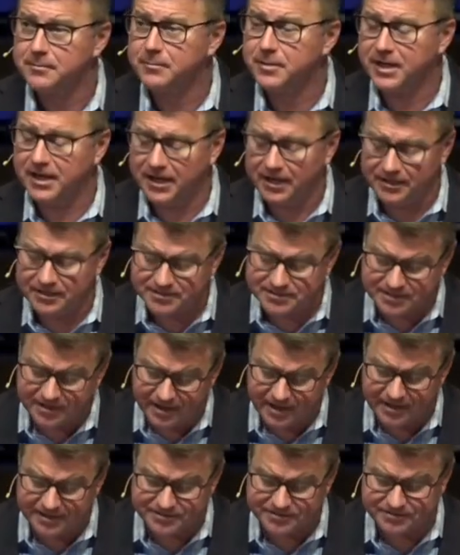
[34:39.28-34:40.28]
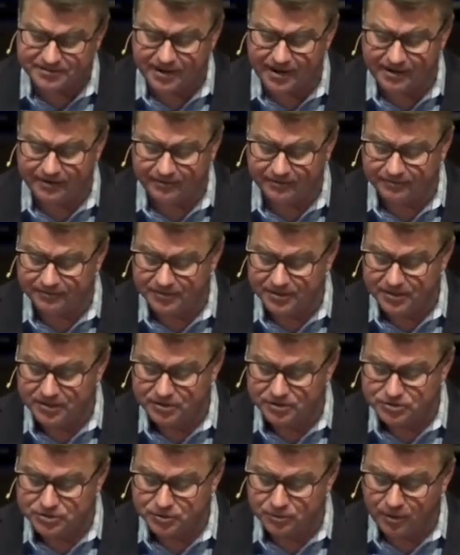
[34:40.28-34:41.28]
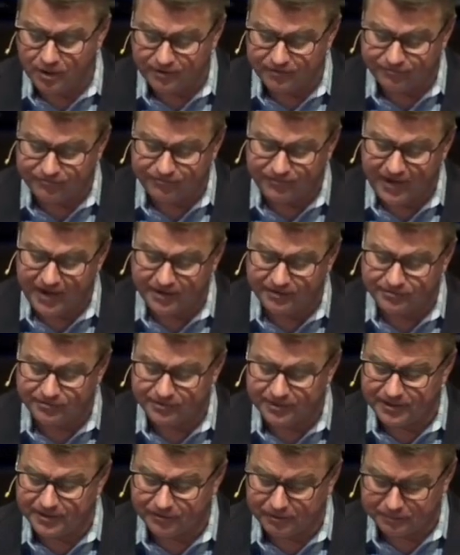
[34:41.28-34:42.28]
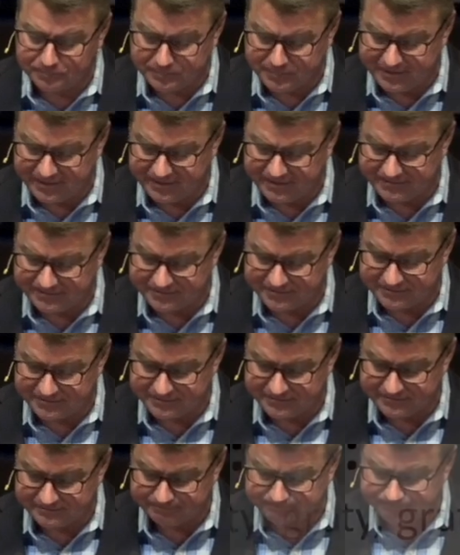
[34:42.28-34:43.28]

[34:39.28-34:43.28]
but it is hostile to our faith and our peace.